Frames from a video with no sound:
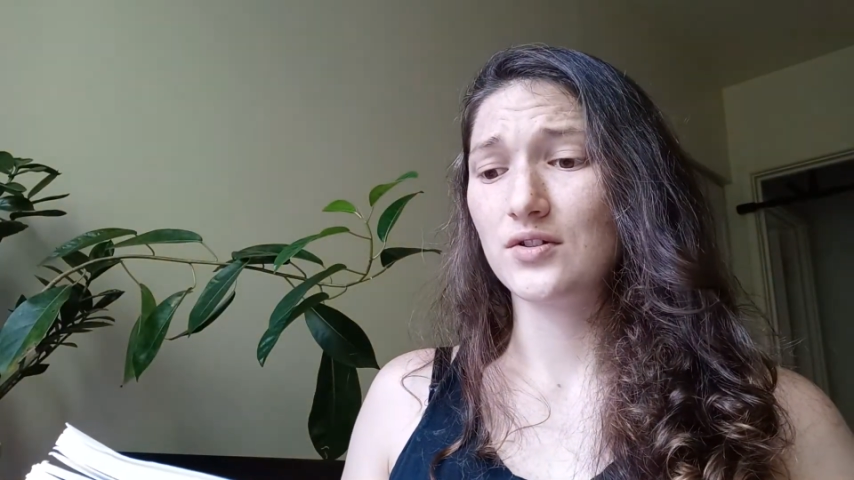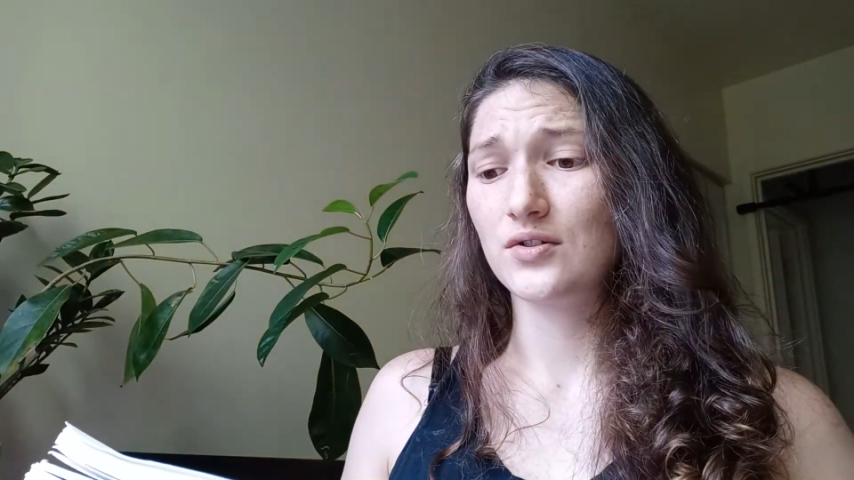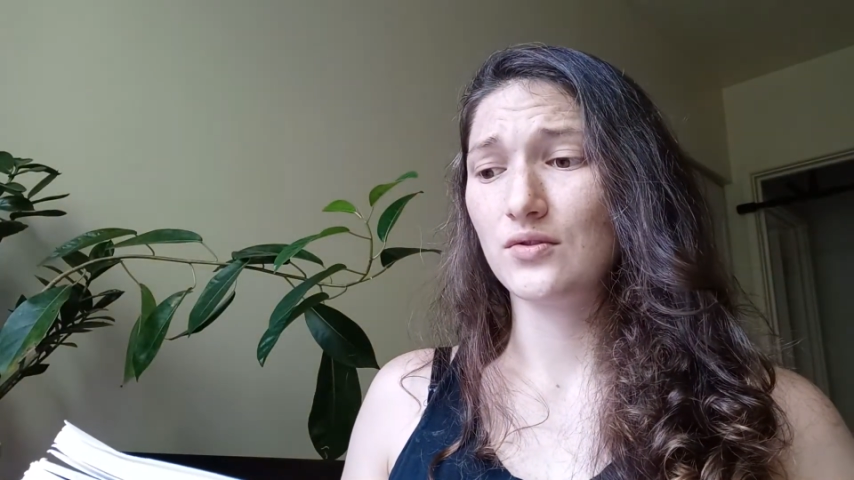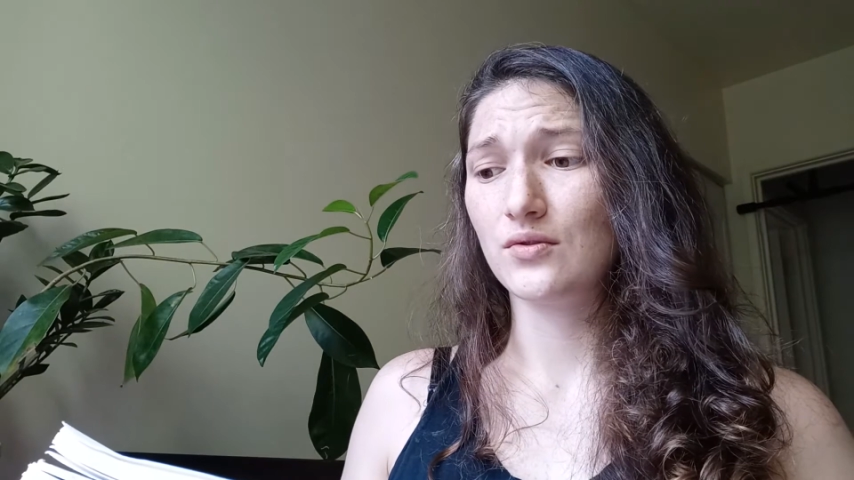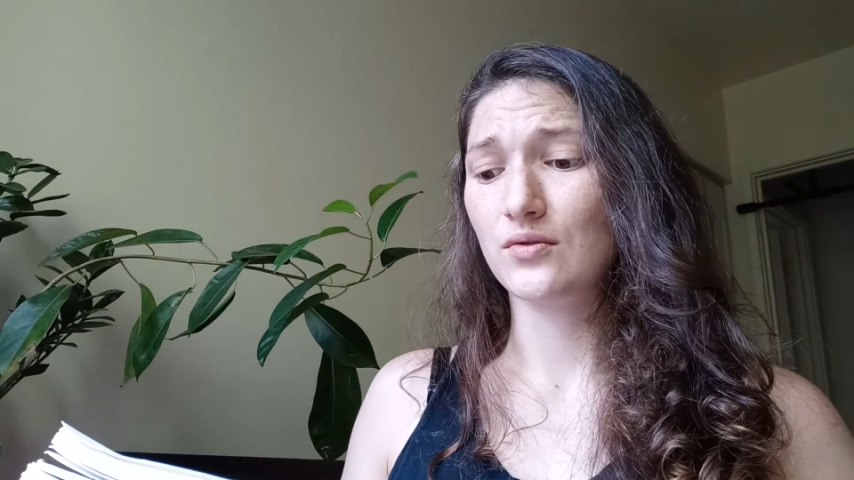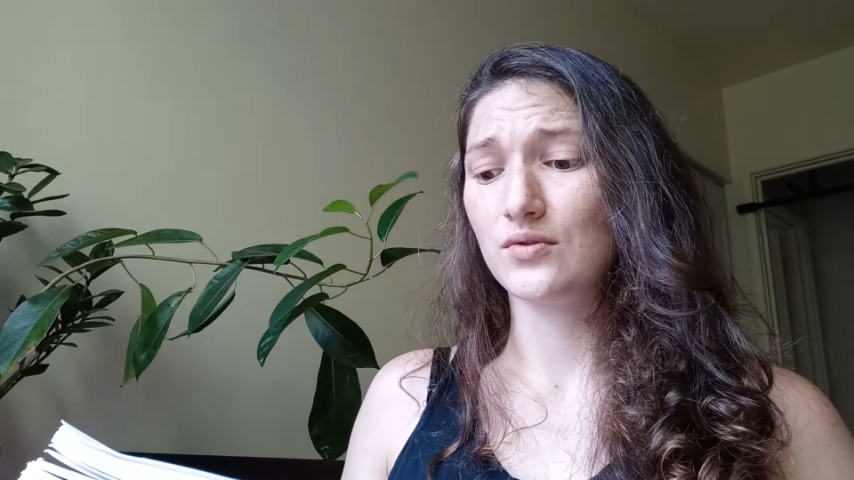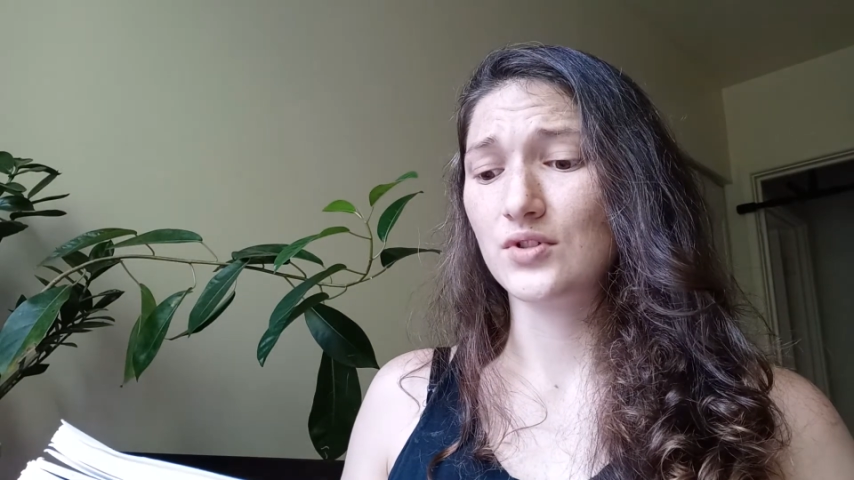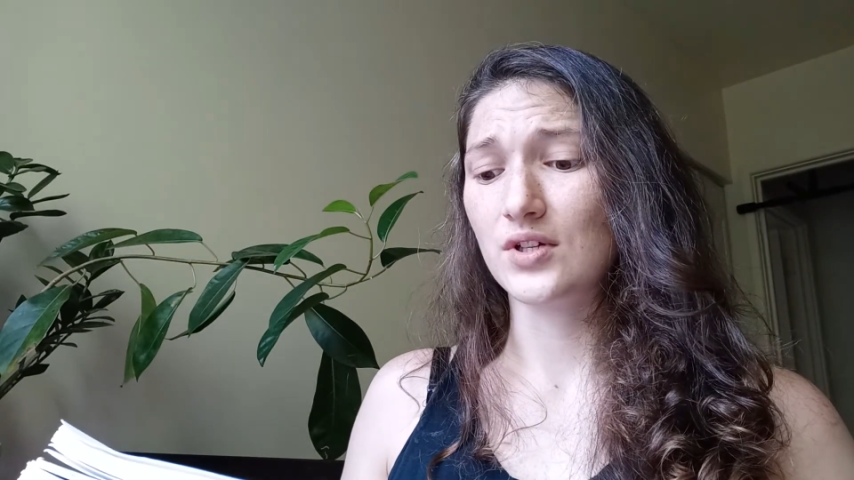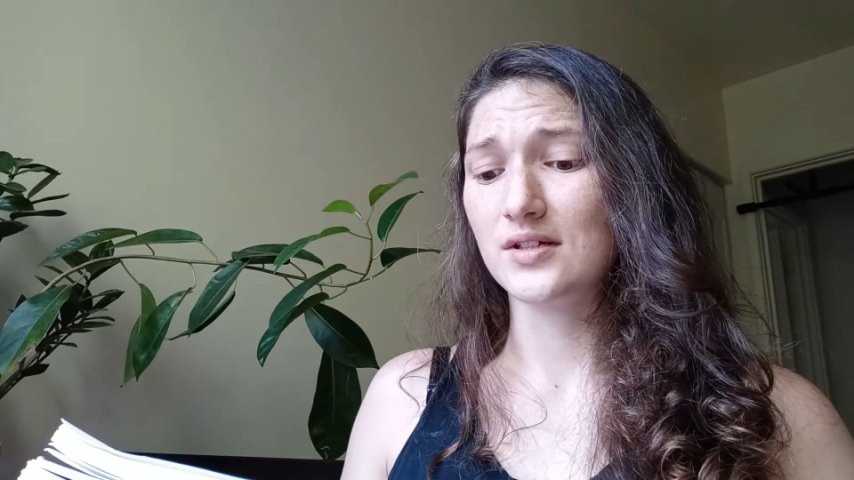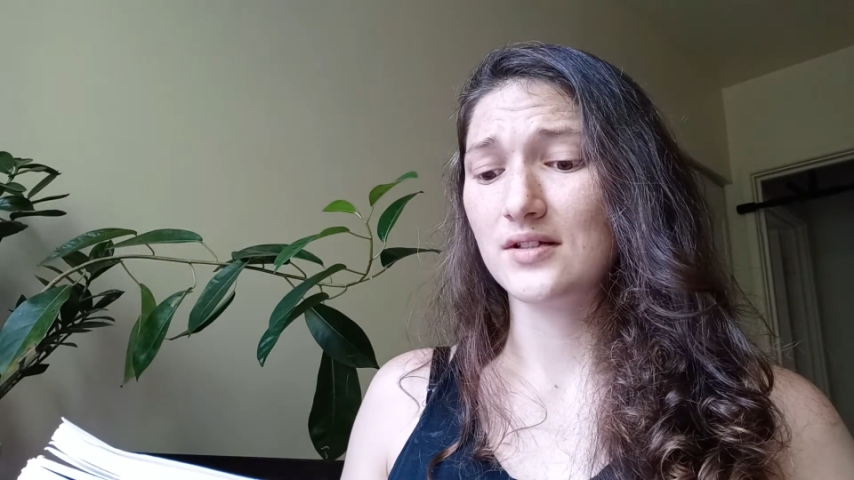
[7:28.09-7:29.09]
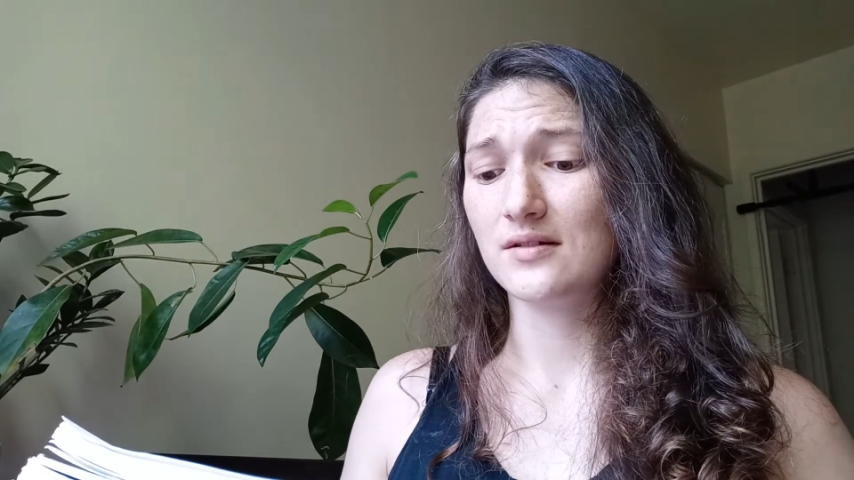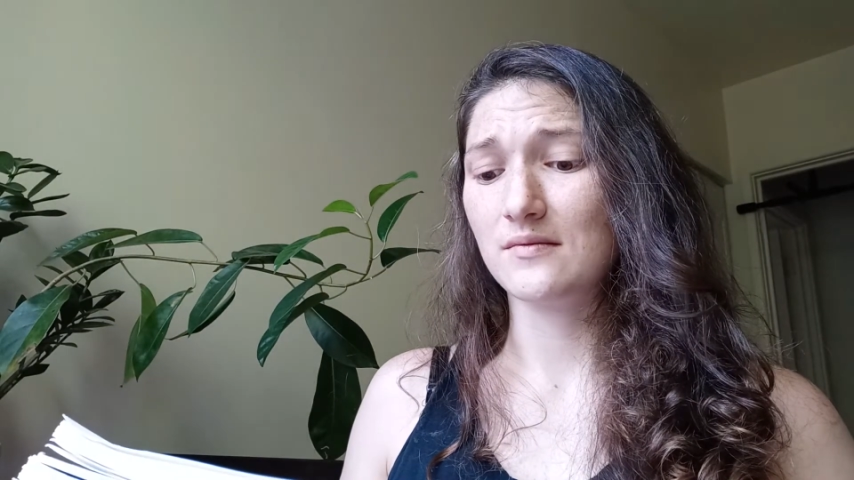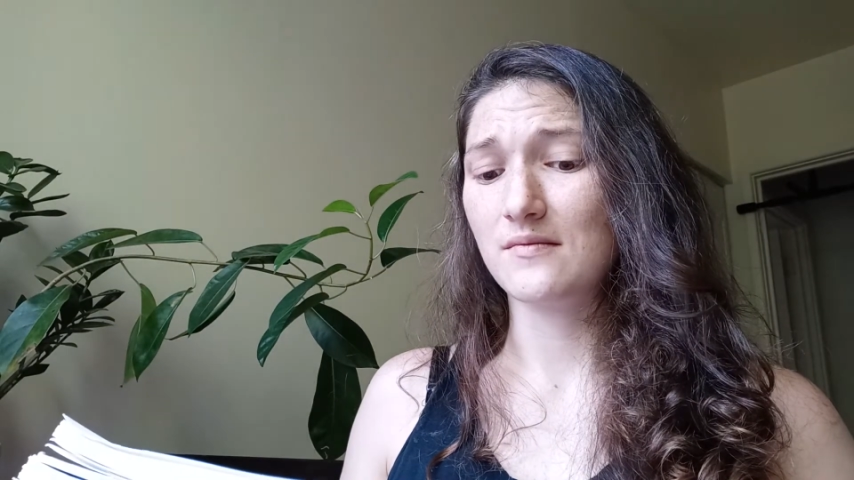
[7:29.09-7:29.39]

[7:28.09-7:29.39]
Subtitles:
to just